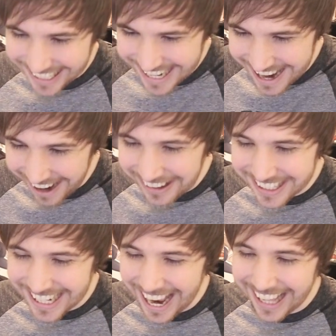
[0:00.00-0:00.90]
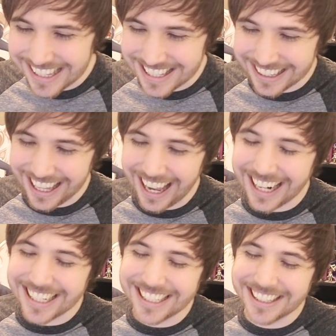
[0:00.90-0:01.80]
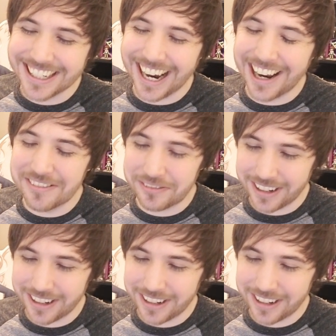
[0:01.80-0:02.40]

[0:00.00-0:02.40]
no dads allowed! You got